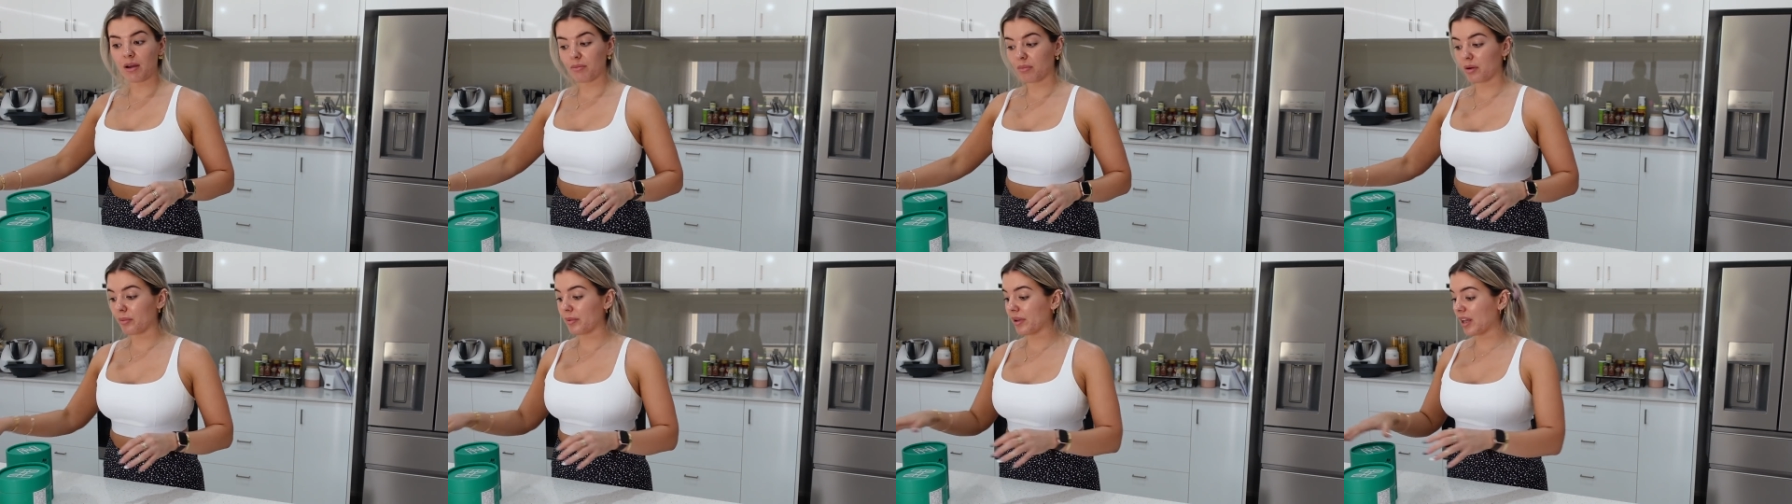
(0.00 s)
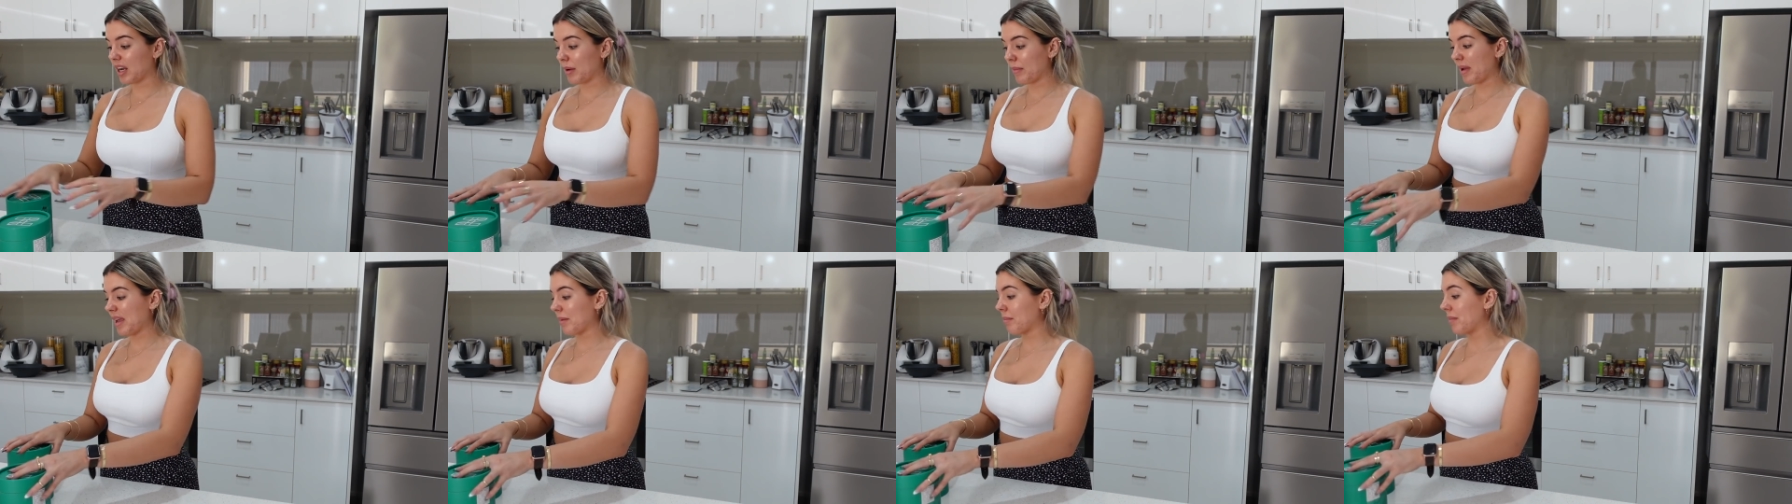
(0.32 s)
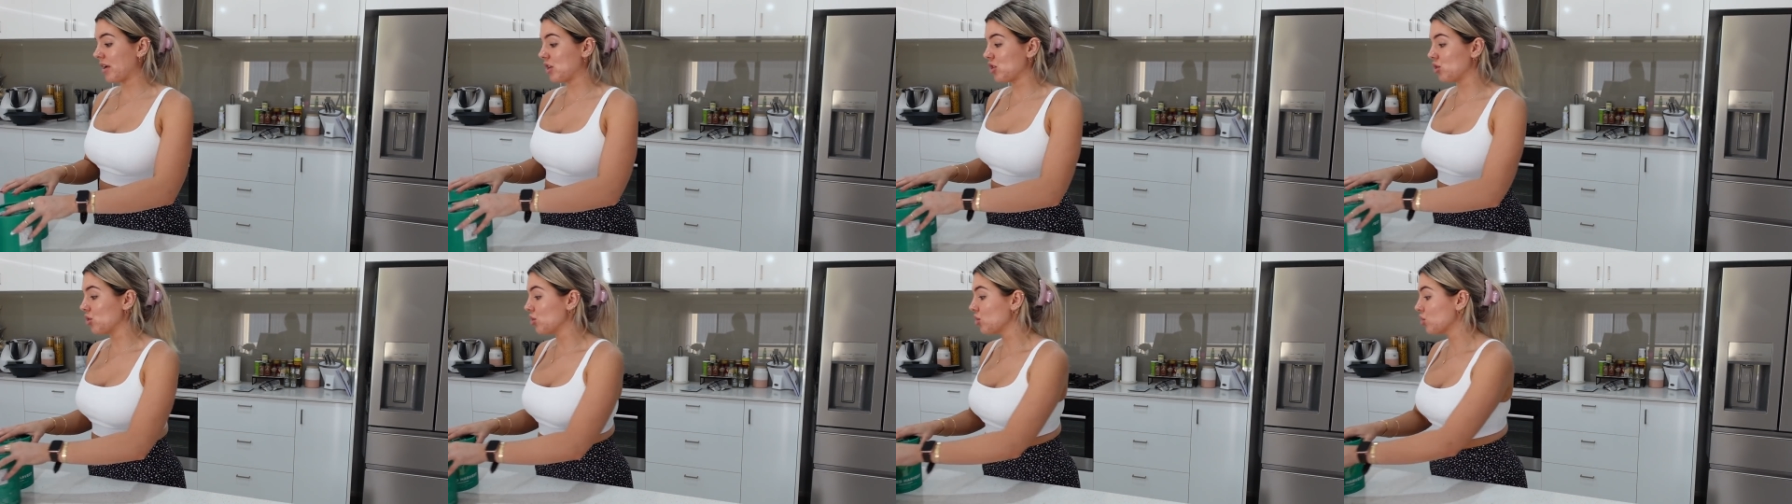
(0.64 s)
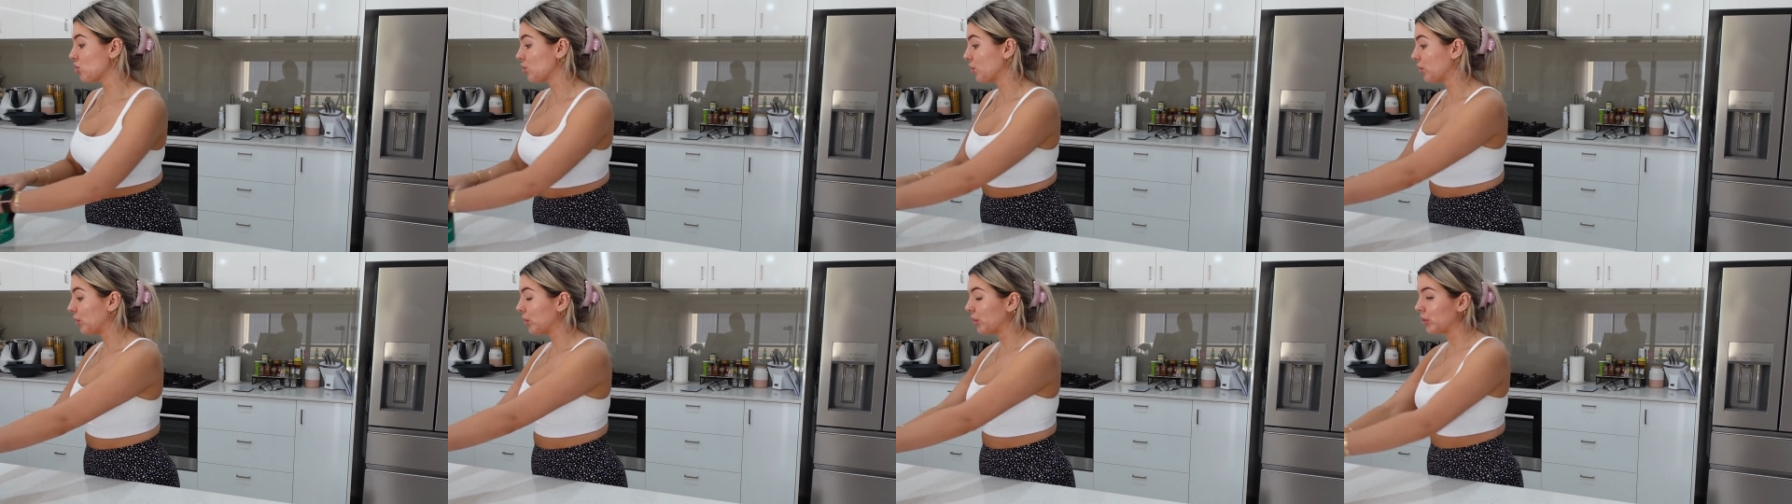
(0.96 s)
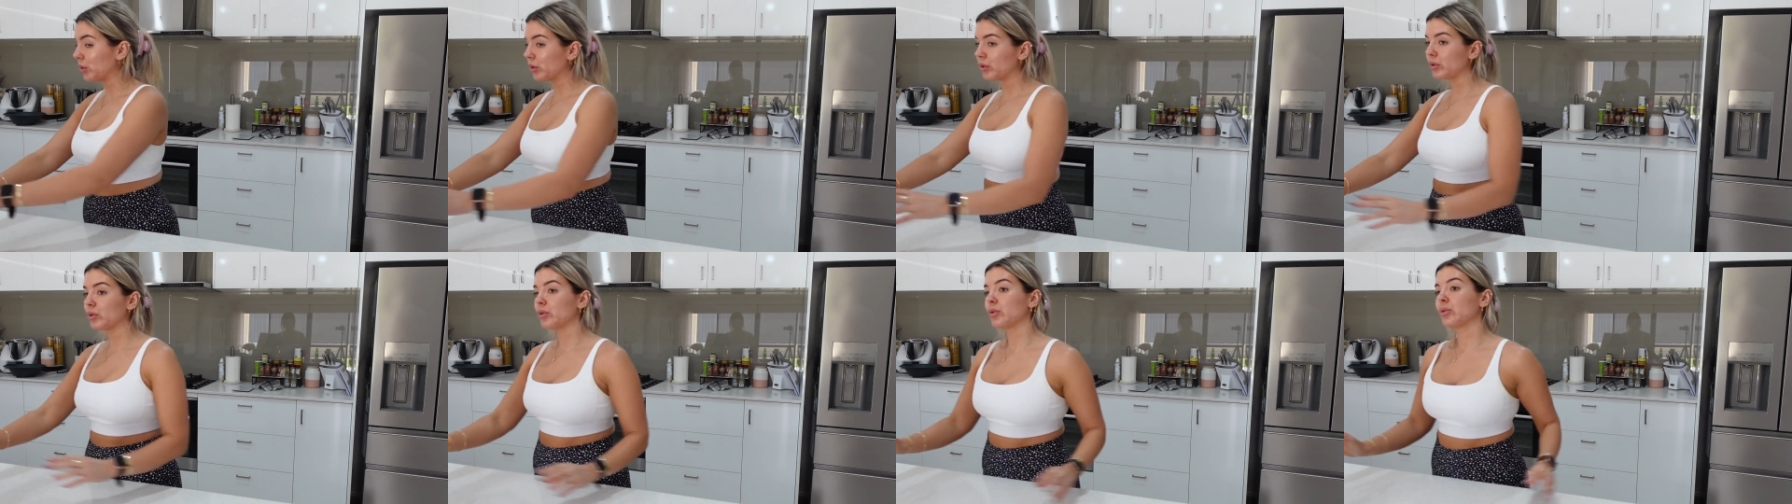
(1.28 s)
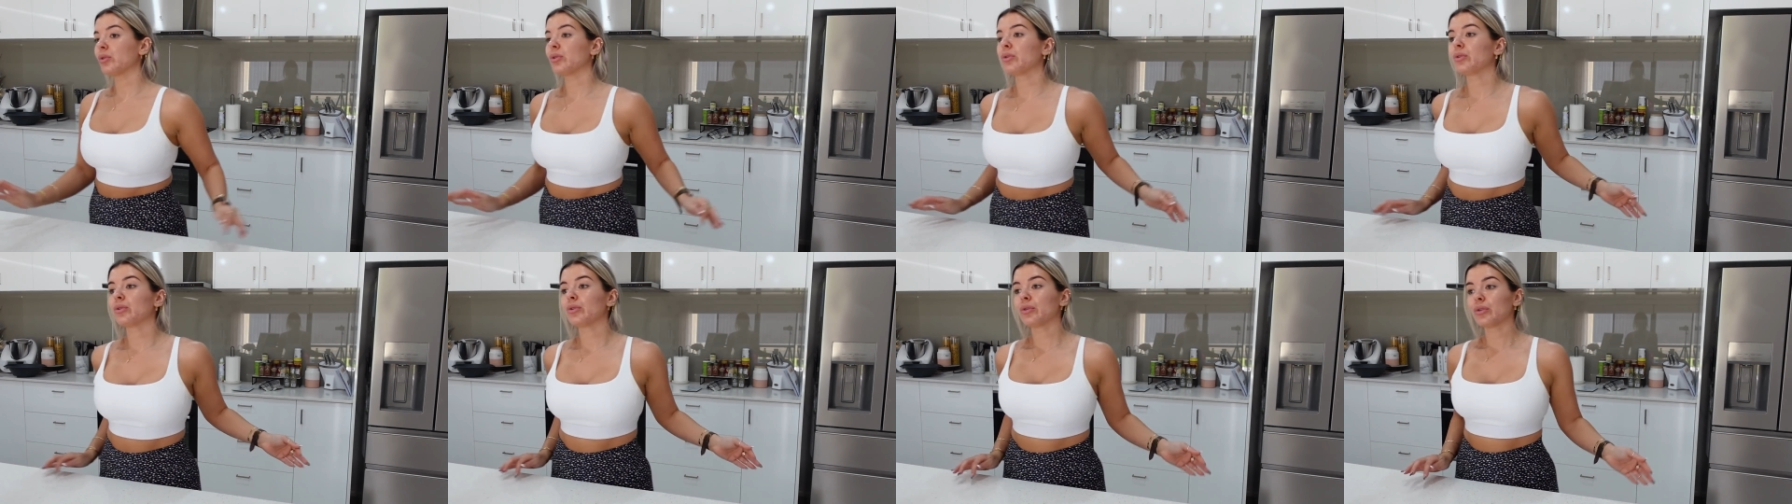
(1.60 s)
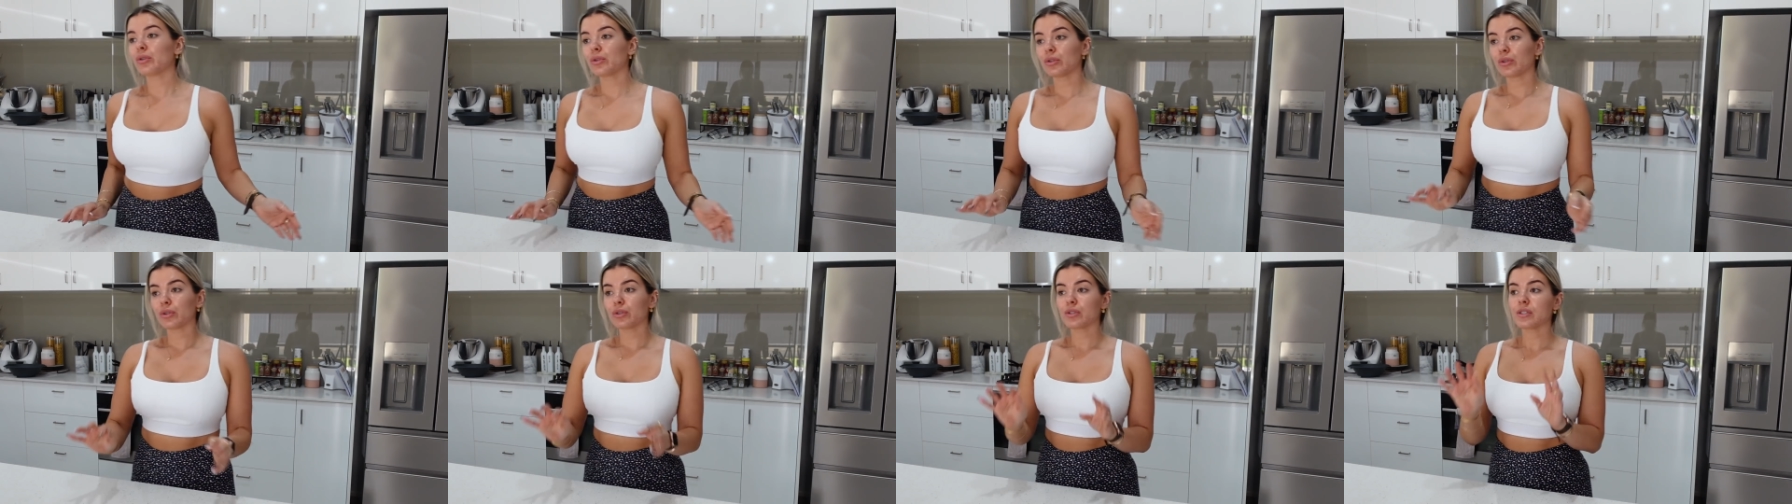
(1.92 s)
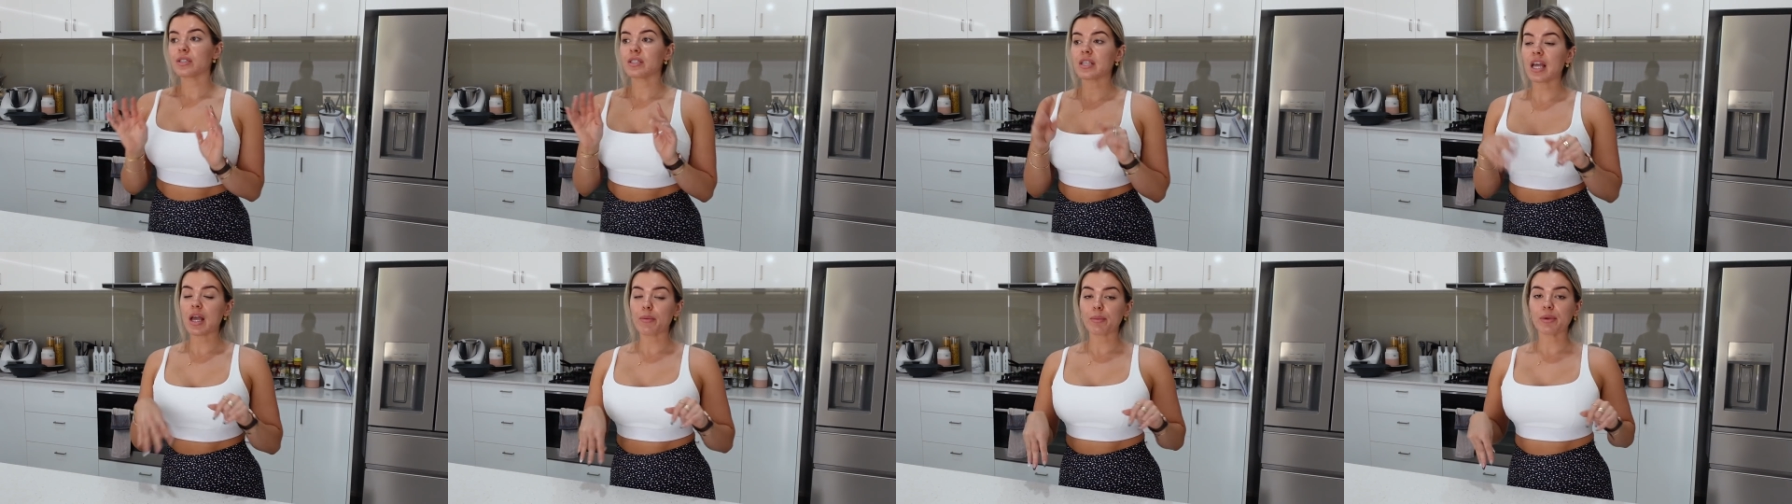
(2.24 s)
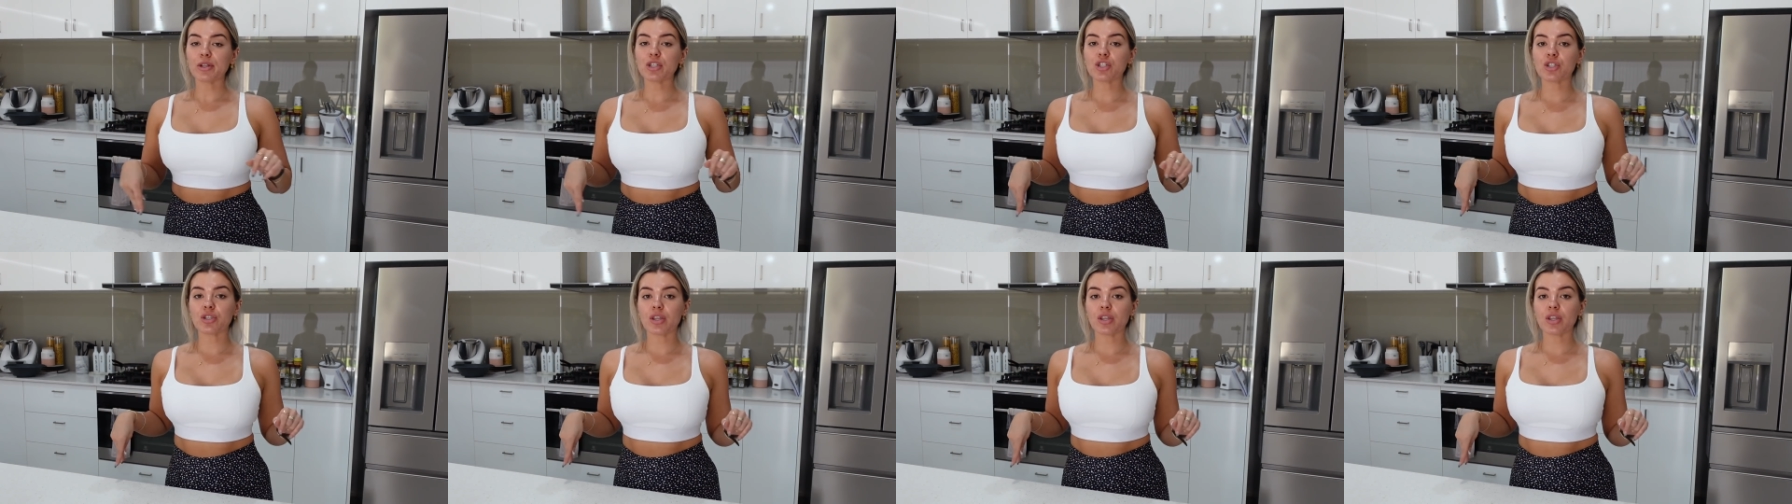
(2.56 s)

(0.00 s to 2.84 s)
I'm probably gonna make my usual sandwich